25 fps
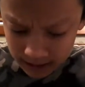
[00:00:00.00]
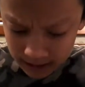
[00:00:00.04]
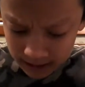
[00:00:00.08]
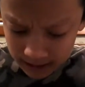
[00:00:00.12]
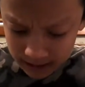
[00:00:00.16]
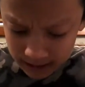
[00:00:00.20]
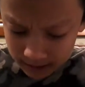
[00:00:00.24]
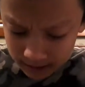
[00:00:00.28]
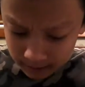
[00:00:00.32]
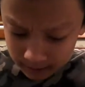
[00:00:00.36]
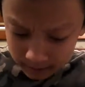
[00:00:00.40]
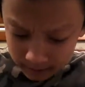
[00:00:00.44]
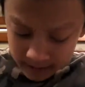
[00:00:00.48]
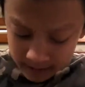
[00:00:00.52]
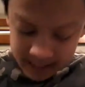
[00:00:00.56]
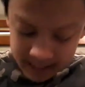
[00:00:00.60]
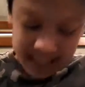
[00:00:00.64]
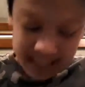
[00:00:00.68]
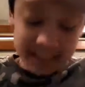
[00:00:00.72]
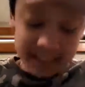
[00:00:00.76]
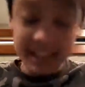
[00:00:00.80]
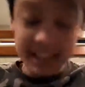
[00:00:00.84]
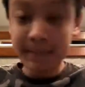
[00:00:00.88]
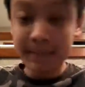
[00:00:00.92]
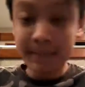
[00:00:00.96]
When sounds
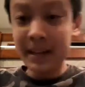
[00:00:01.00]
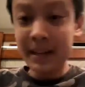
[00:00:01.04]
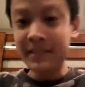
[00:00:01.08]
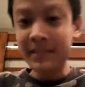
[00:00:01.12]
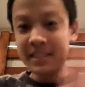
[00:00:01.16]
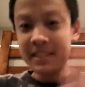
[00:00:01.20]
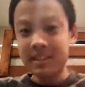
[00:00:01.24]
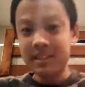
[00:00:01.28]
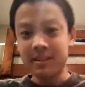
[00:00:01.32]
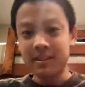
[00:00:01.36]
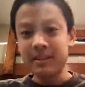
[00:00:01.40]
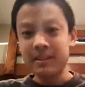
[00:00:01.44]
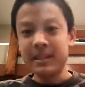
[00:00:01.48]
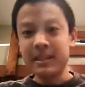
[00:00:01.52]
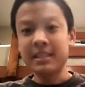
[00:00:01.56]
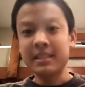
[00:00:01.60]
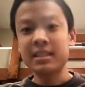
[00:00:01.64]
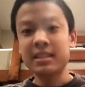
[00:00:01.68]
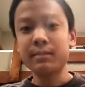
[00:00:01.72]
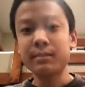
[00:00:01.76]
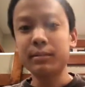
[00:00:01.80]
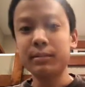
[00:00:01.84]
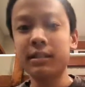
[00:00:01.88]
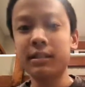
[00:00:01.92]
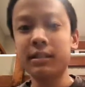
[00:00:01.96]
above a certain
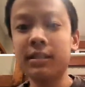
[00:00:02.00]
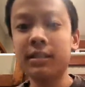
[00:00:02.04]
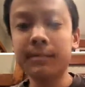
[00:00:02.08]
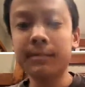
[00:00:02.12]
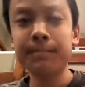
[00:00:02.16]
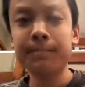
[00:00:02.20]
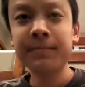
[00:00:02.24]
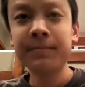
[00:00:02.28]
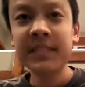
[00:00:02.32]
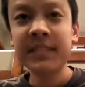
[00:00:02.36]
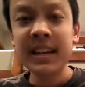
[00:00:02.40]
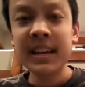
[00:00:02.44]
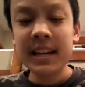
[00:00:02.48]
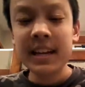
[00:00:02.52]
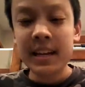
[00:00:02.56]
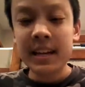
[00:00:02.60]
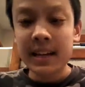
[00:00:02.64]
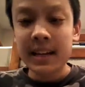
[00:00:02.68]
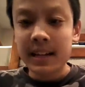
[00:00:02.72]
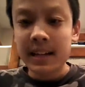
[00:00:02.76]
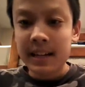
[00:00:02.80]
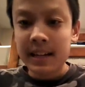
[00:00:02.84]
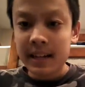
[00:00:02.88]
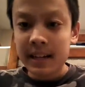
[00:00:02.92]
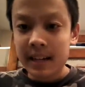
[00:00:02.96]
decibel
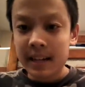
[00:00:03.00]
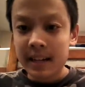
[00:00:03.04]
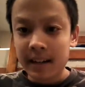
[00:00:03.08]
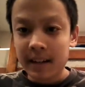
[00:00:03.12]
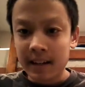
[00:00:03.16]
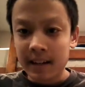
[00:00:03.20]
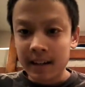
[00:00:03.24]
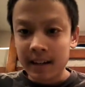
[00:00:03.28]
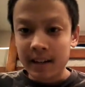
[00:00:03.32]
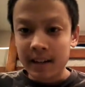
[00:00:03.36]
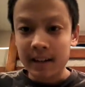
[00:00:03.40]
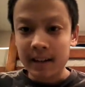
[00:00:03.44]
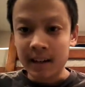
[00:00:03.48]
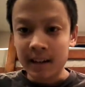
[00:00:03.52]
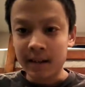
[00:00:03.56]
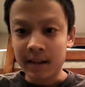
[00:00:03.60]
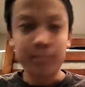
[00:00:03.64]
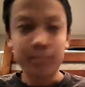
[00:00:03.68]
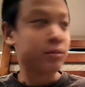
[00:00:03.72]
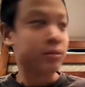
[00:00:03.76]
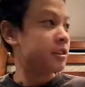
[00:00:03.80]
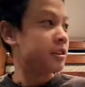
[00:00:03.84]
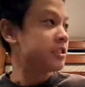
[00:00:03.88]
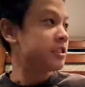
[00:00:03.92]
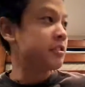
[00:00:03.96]
are
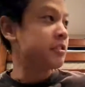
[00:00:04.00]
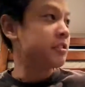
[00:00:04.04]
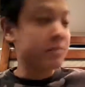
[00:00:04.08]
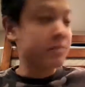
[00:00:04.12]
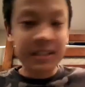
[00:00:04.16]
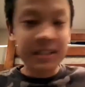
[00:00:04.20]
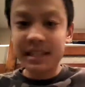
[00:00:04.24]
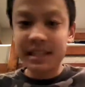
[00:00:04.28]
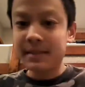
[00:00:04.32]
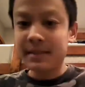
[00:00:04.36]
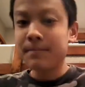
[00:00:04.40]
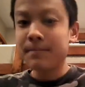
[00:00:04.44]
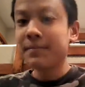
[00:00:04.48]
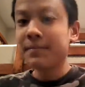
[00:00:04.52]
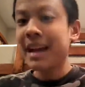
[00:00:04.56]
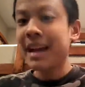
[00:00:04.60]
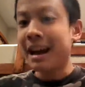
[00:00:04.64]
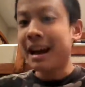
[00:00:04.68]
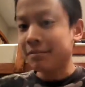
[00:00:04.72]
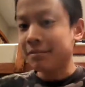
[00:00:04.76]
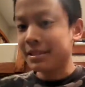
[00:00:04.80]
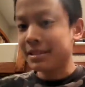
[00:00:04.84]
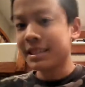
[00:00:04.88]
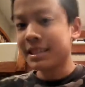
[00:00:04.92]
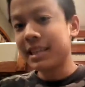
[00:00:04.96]
produced
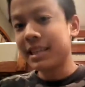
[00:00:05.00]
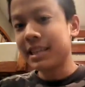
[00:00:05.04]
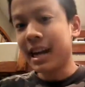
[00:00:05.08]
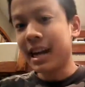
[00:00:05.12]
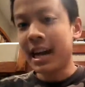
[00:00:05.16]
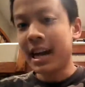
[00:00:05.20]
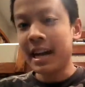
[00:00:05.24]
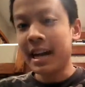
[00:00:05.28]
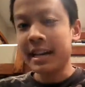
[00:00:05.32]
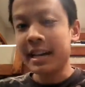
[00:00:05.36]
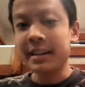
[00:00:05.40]
outside.